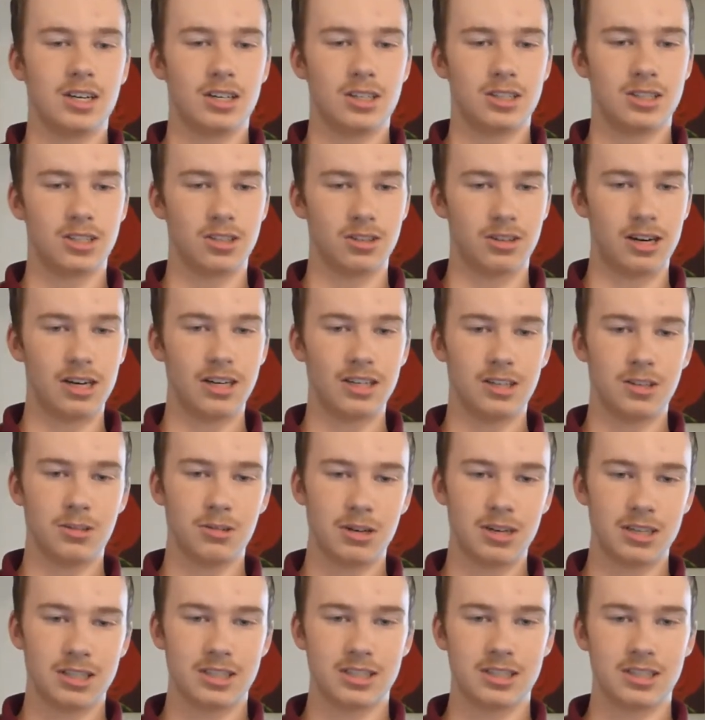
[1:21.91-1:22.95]
So our
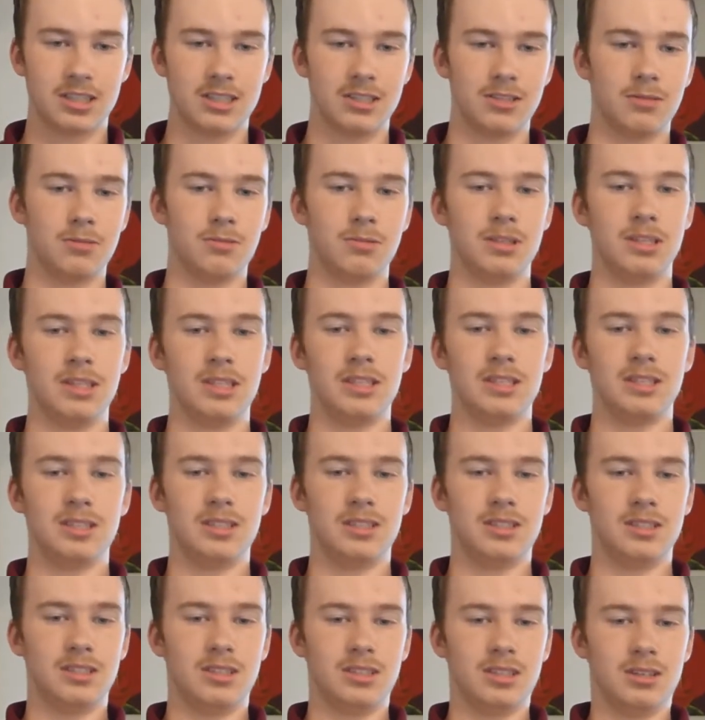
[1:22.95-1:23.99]
question
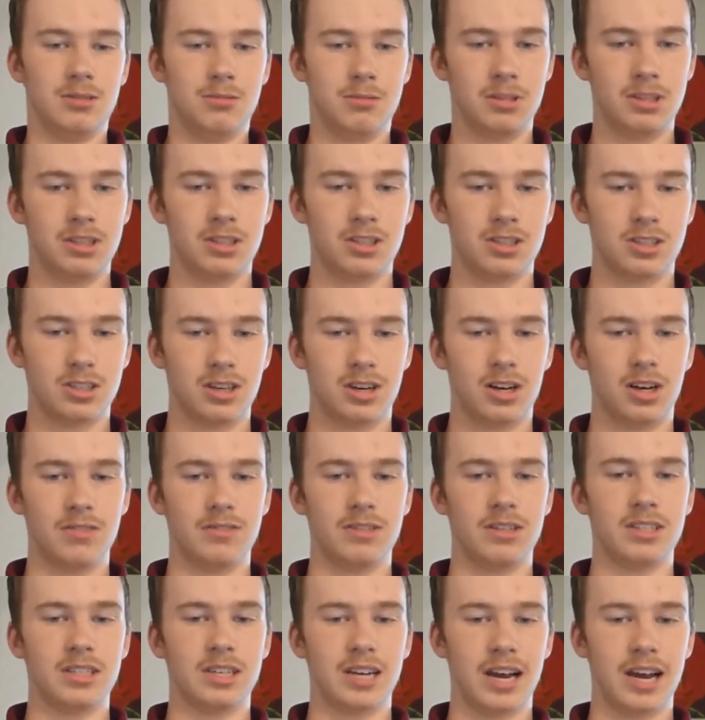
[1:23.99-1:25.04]
we want to
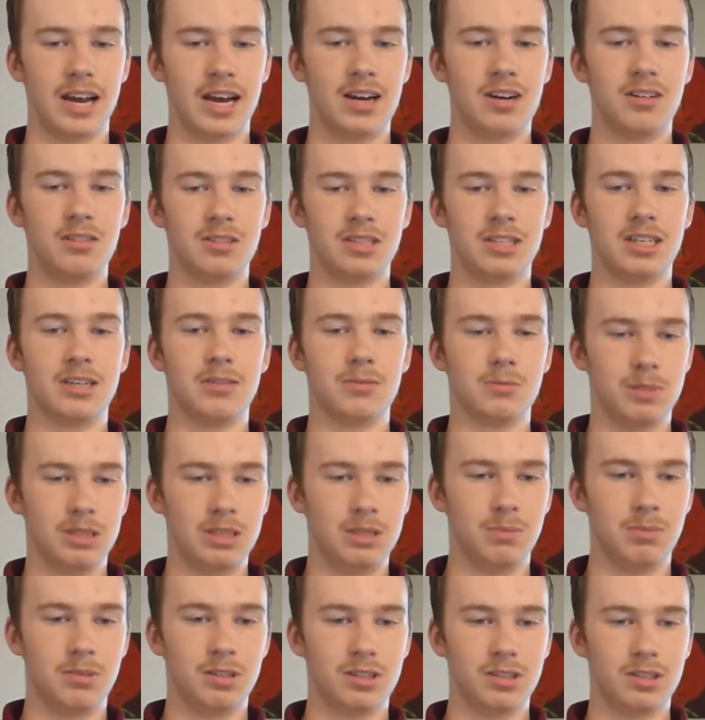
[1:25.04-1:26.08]
solve is, how can
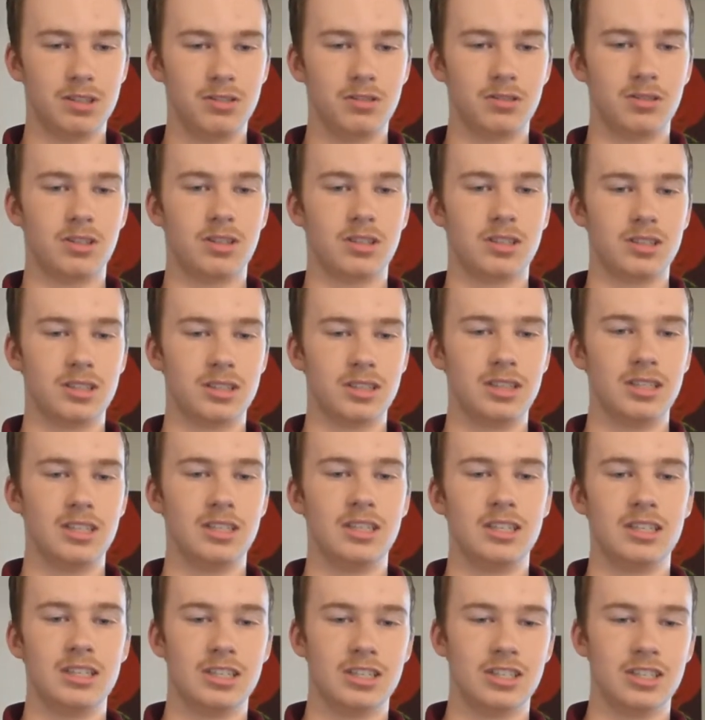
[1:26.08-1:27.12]
we produce clean
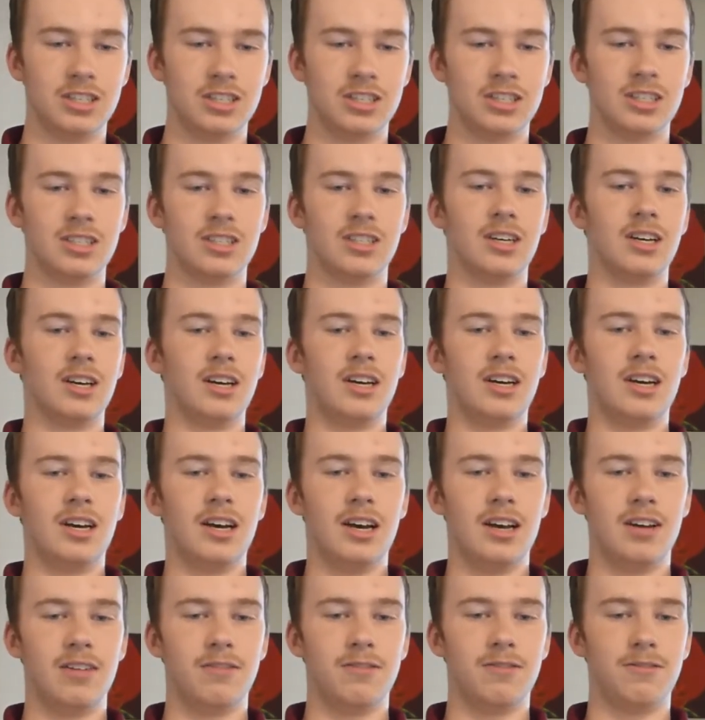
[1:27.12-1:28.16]
energy
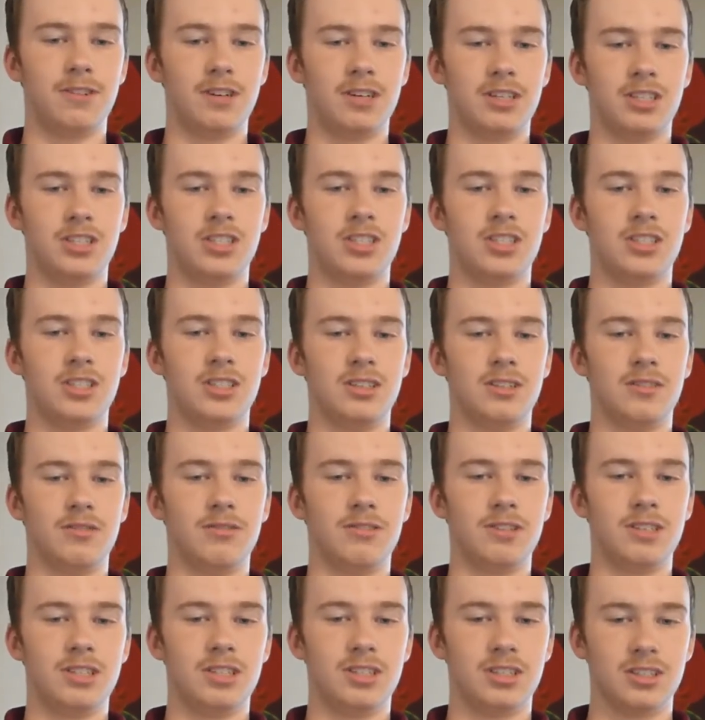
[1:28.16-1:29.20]
and function
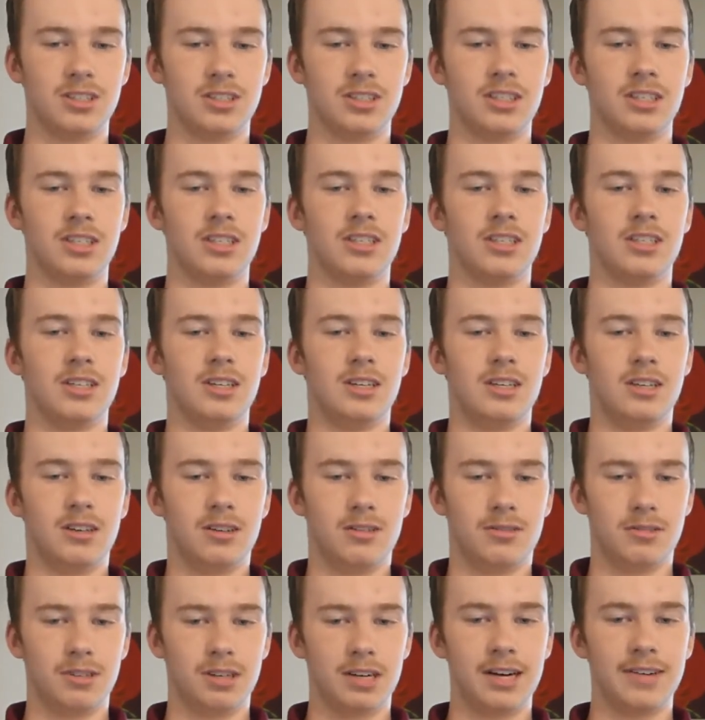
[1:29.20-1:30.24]
efficiently
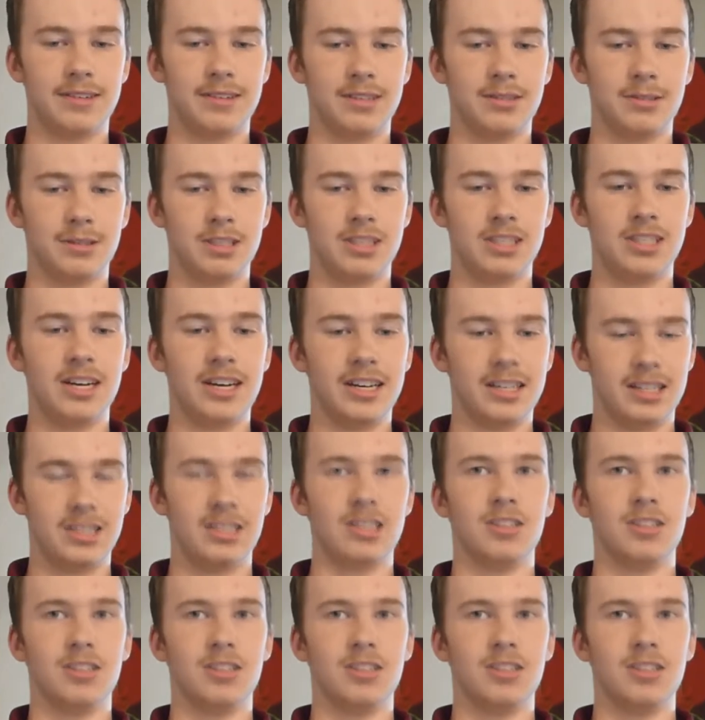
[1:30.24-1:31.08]
for everyone's daily